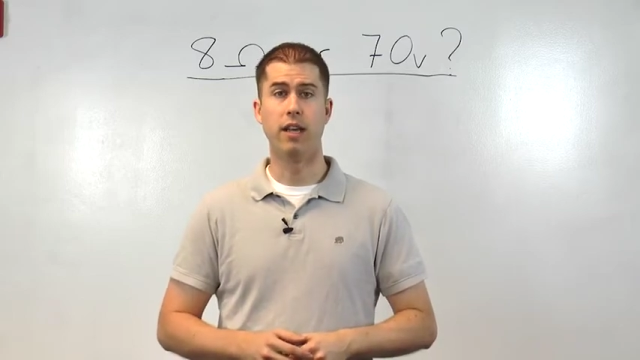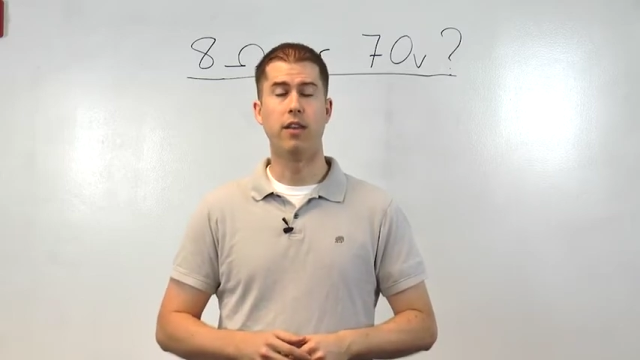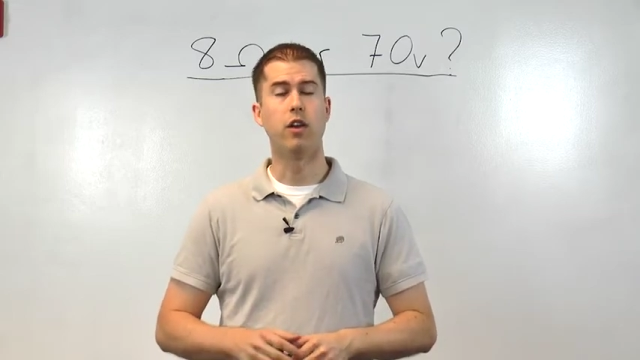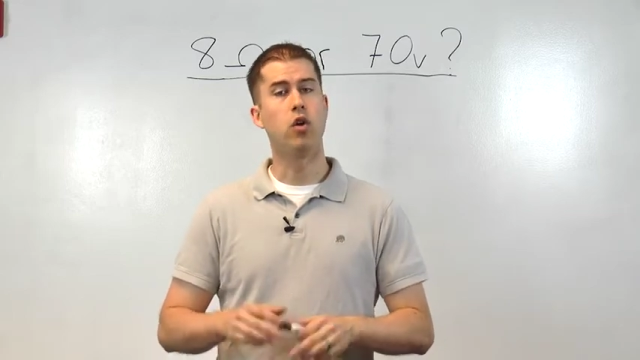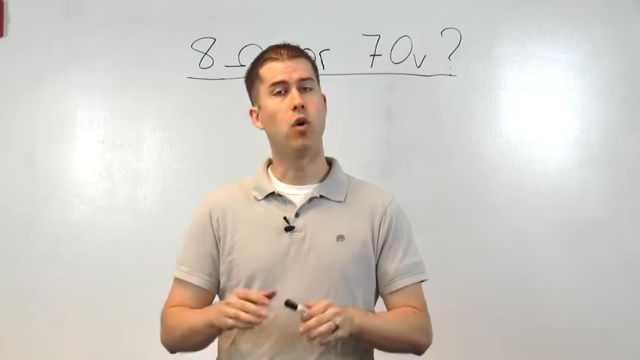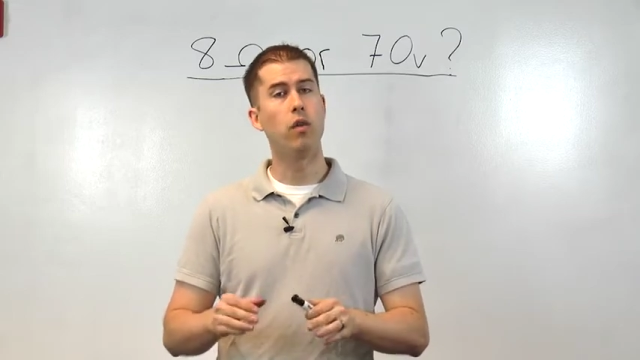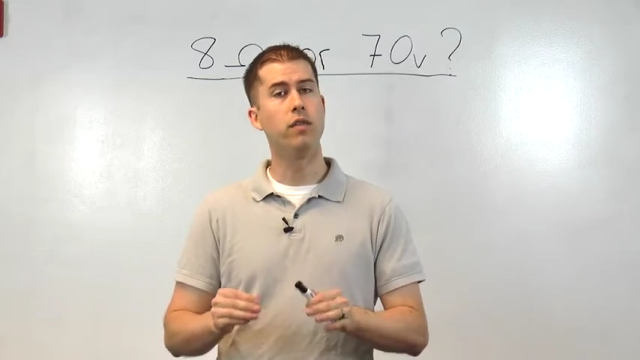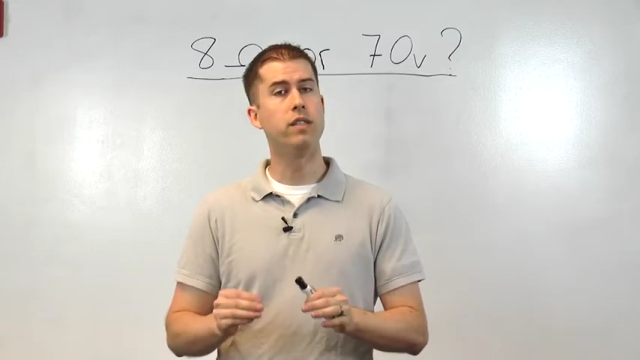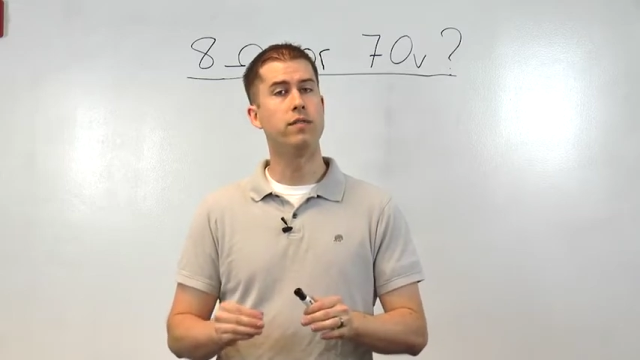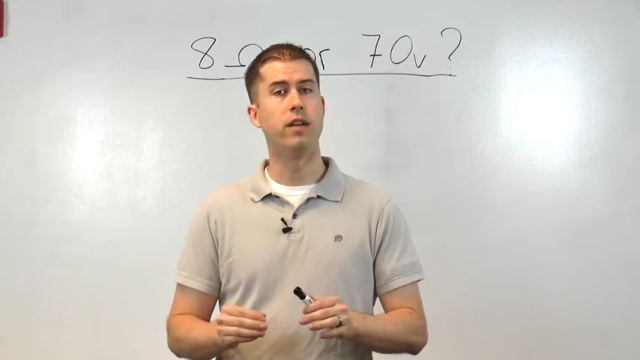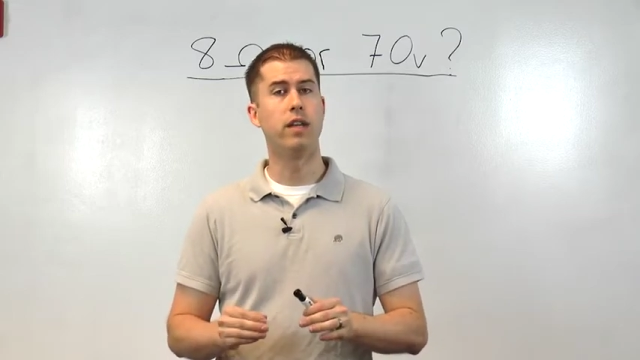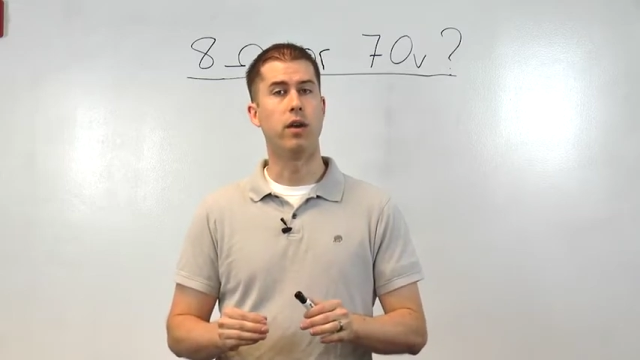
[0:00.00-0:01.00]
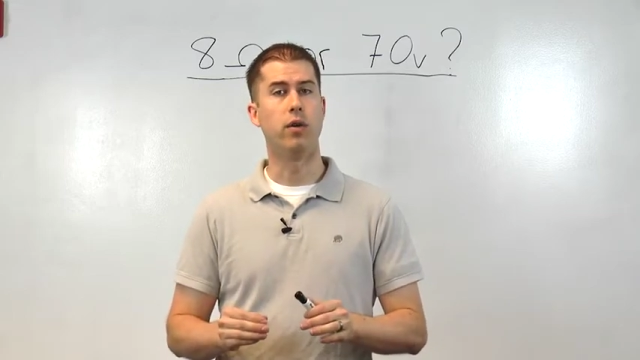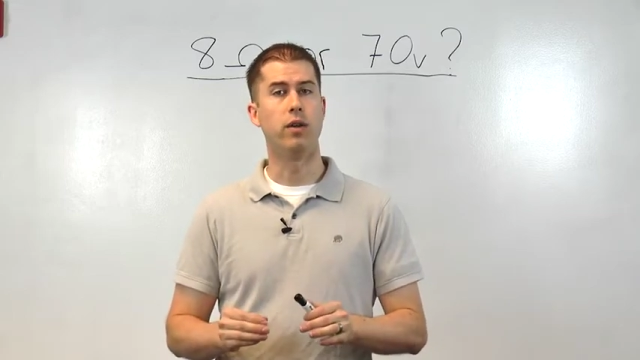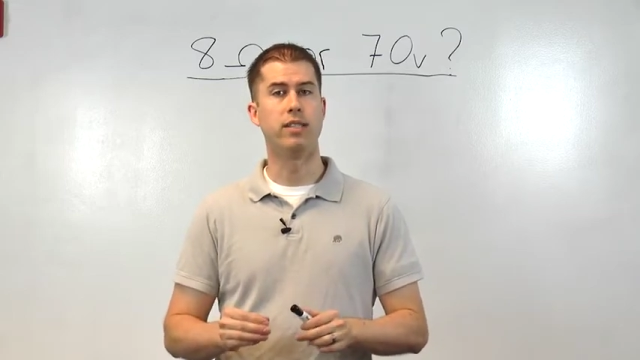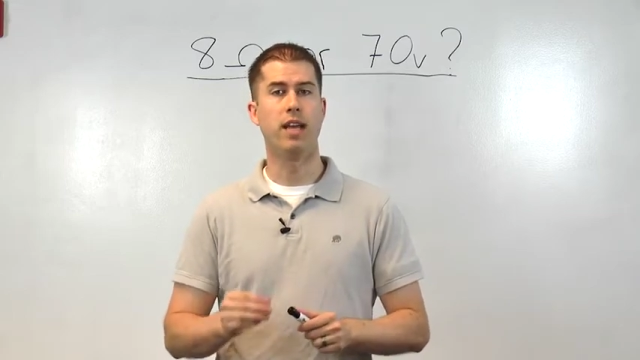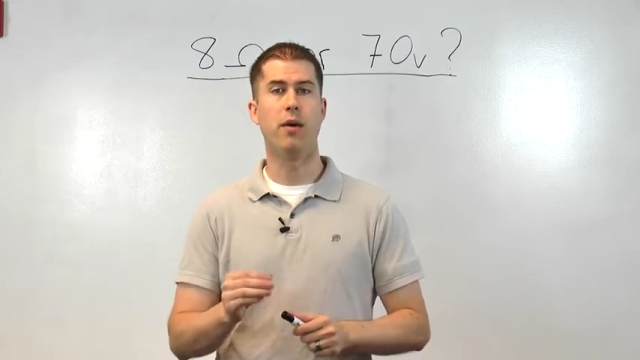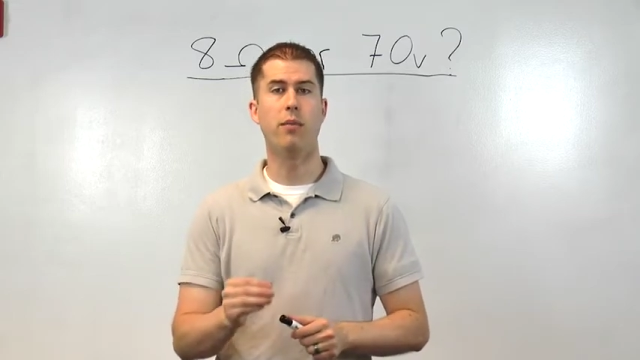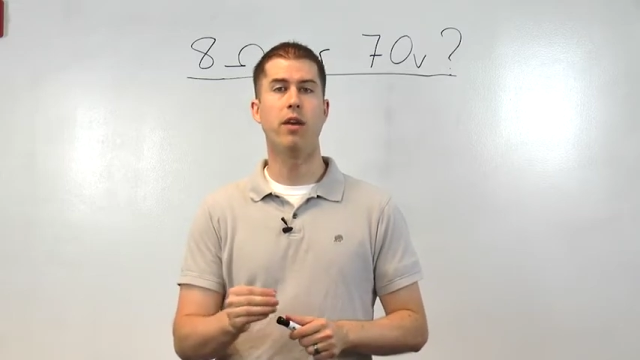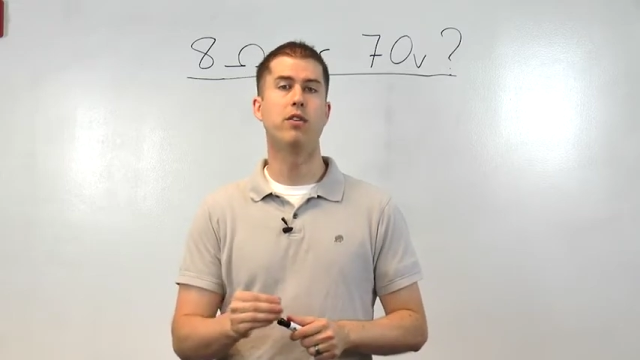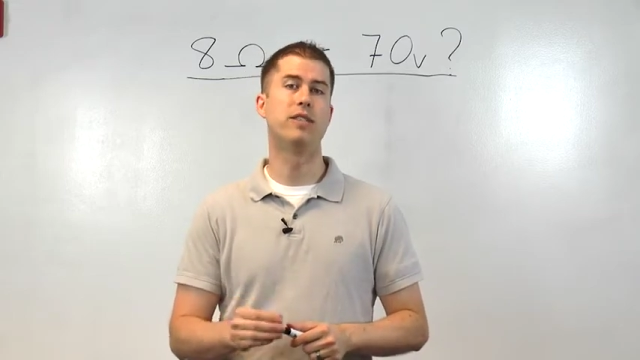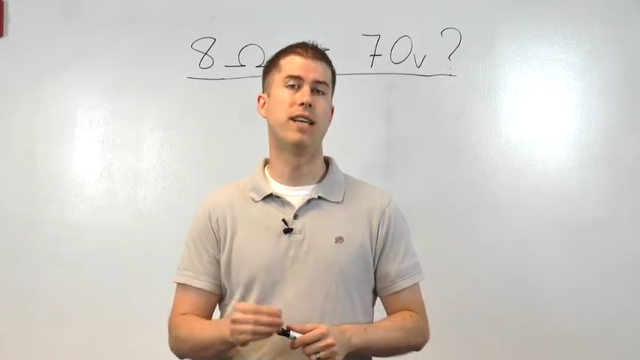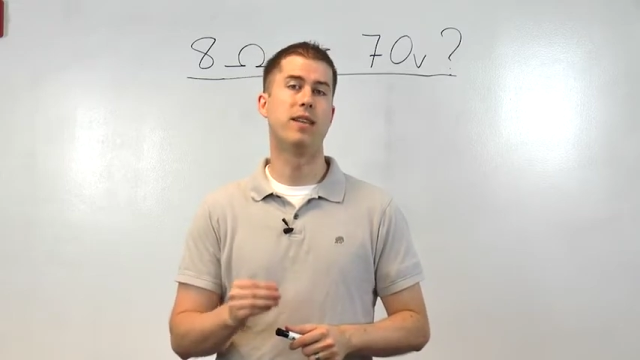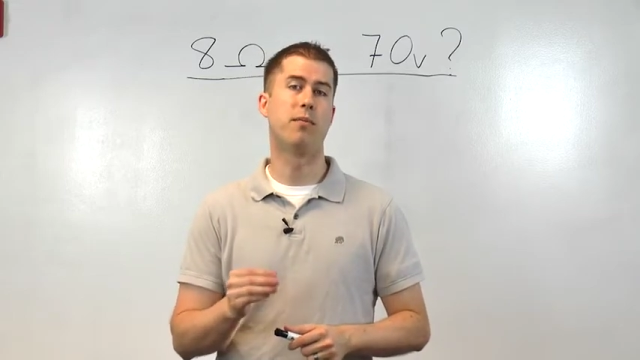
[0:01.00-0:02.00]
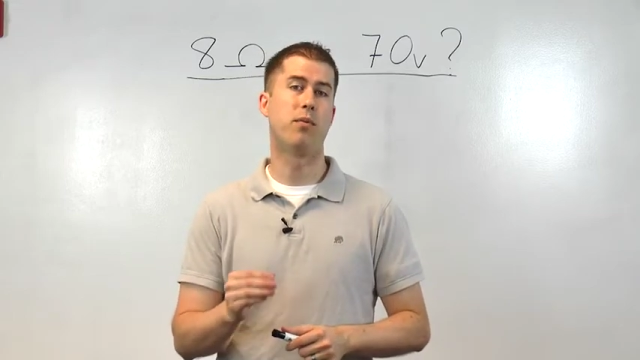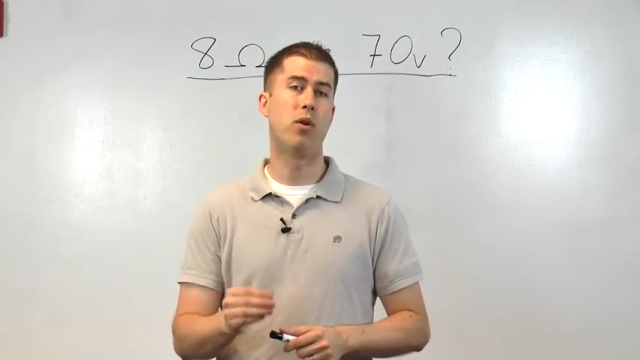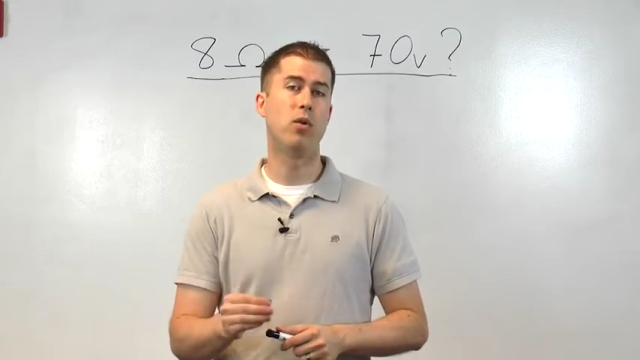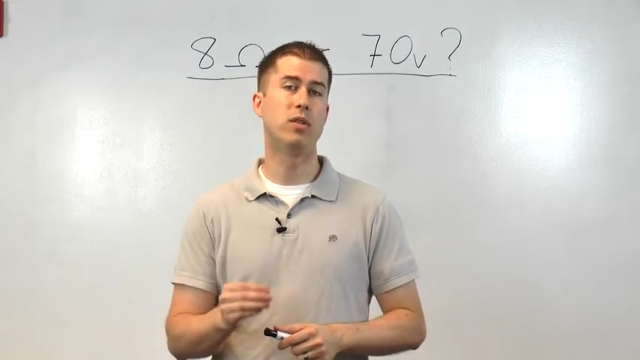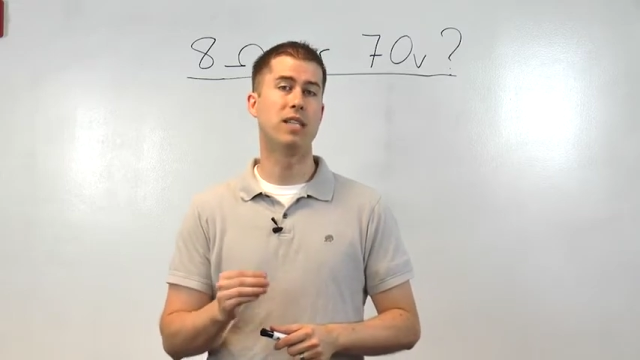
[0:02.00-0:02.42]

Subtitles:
the goal of this video is to help you understand the pros